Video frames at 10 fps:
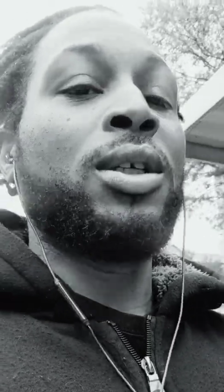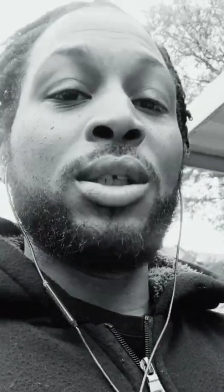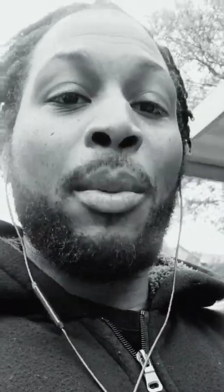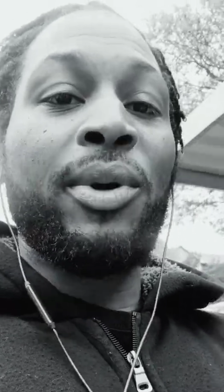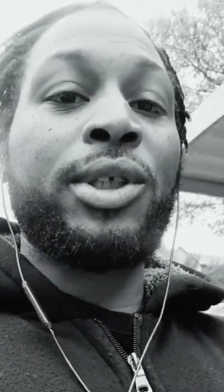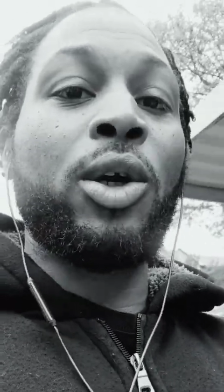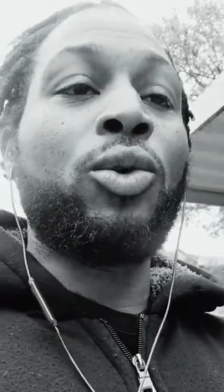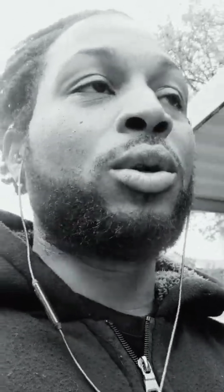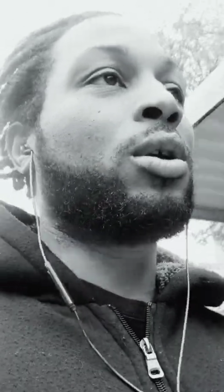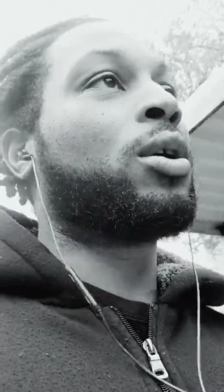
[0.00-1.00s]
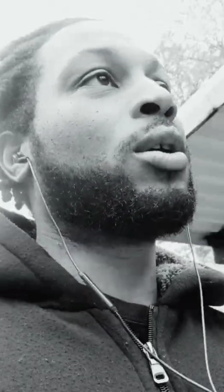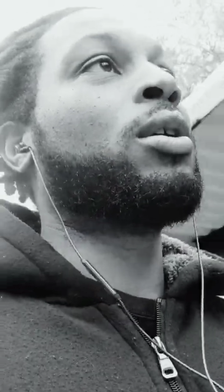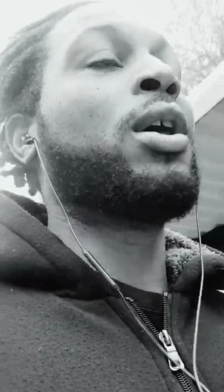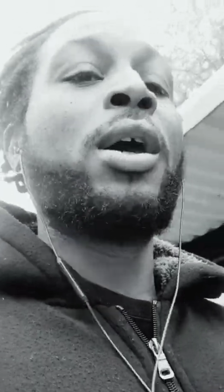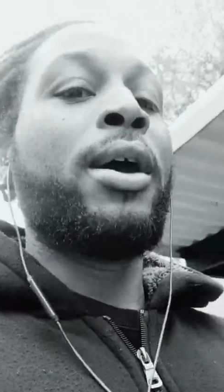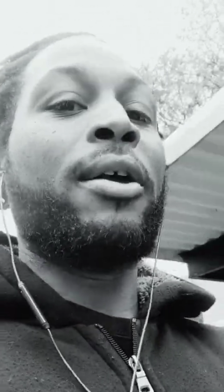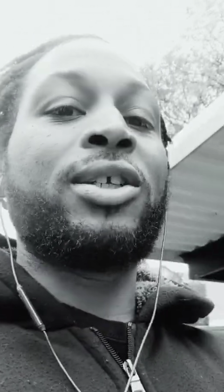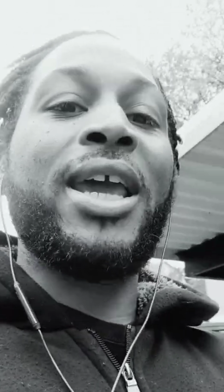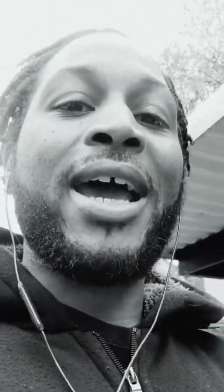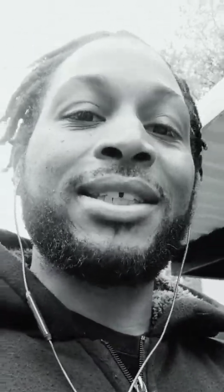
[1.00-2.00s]
Number 2, if she
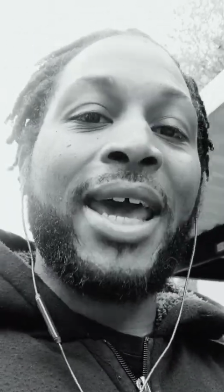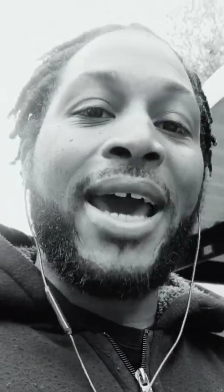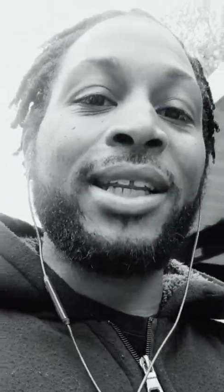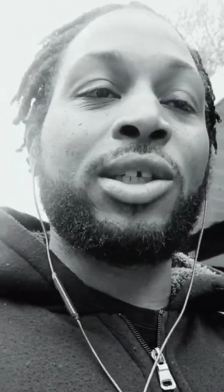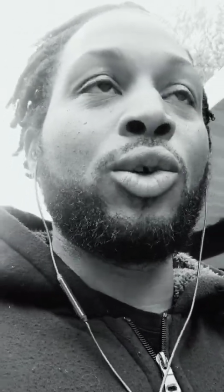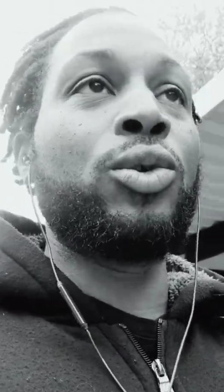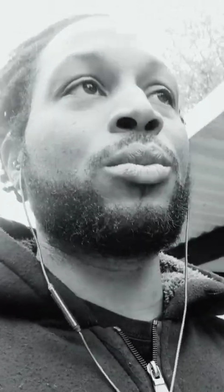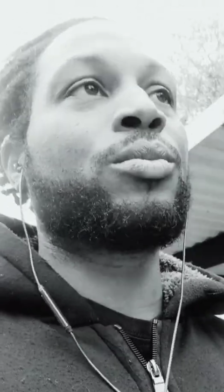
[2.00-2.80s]
has an attitude,